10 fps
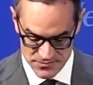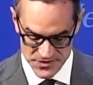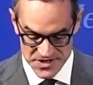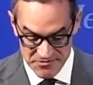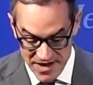The
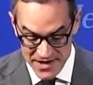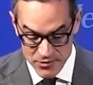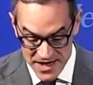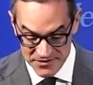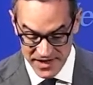divine
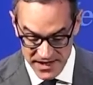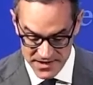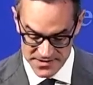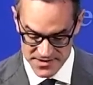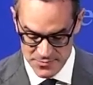right of
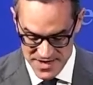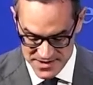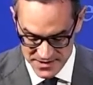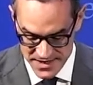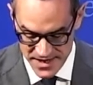kings is
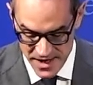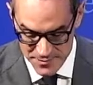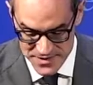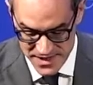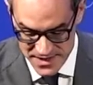basically an
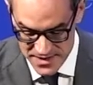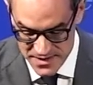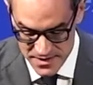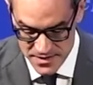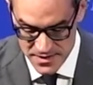updated
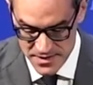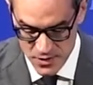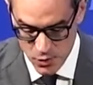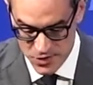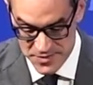
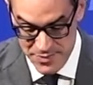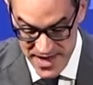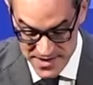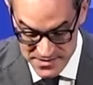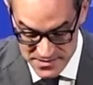or
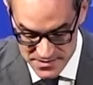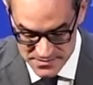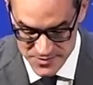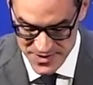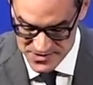debased,
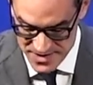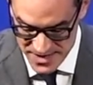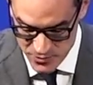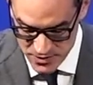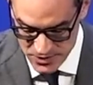depends on how
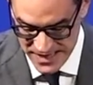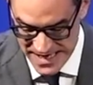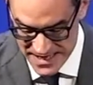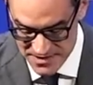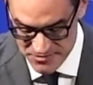you want to look
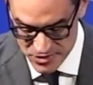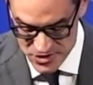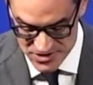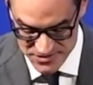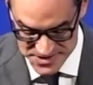at it,
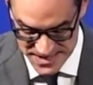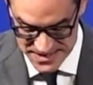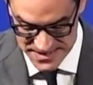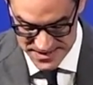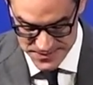version of this idea.